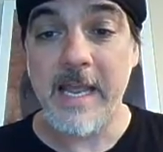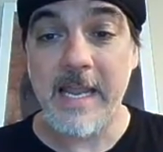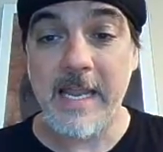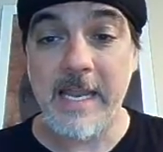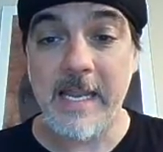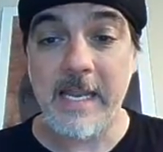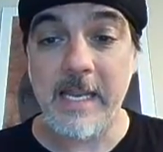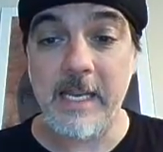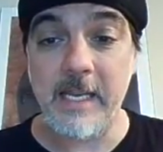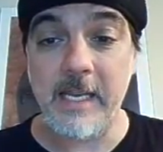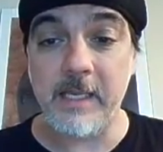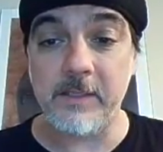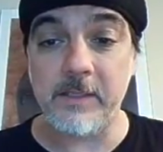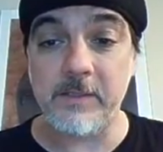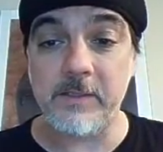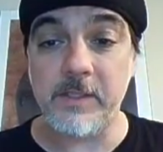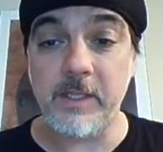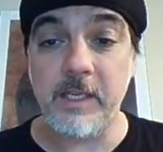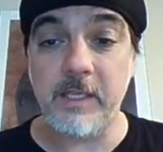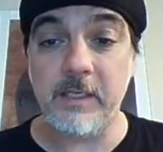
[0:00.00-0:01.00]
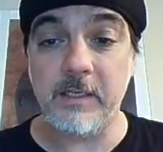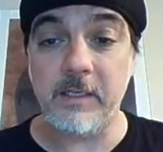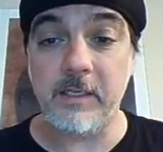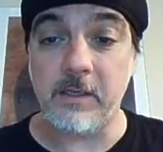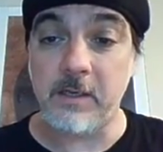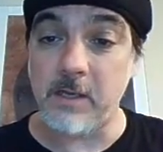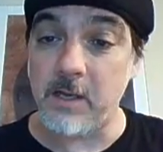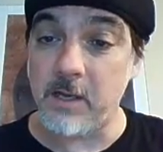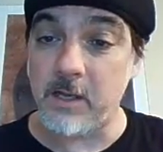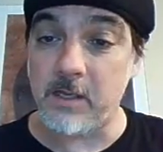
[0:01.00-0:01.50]
and it
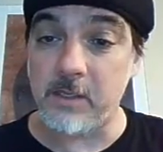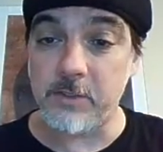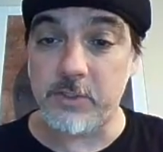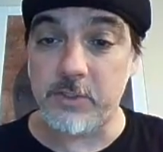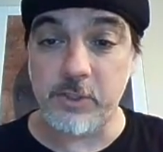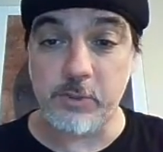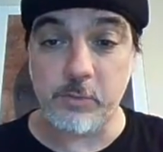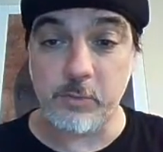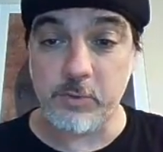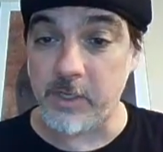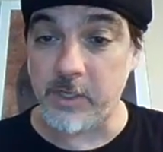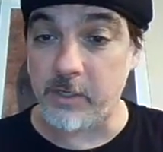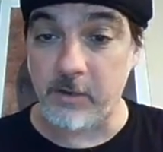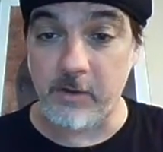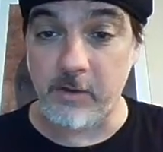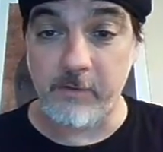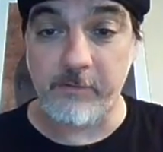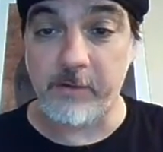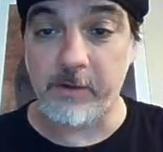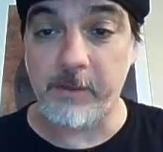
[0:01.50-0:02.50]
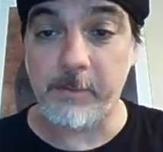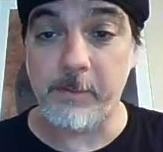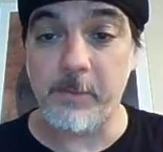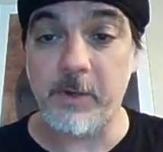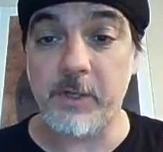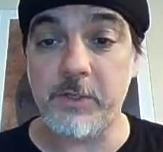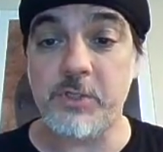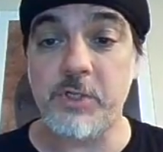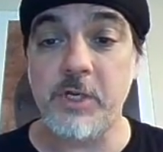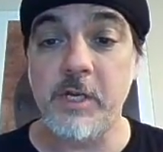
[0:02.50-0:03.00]
acknowledges, which I love very
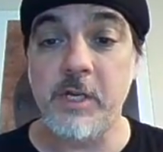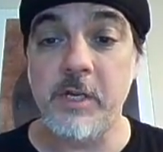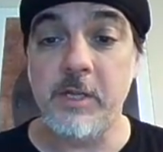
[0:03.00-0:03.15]
much,